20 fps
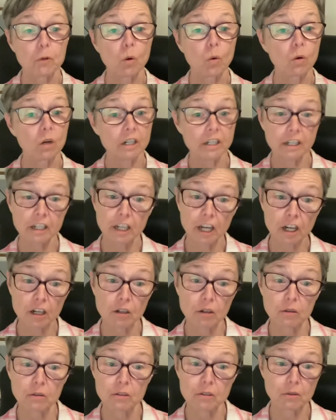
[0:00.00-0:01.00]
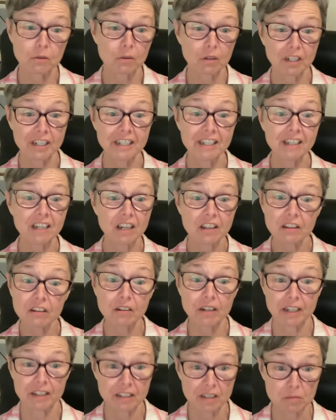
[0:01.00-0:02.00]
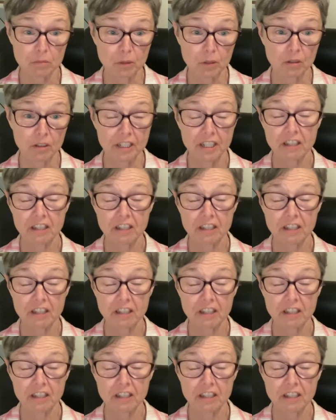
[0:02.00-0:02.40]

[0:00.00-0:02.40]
or in a goat or any other animal.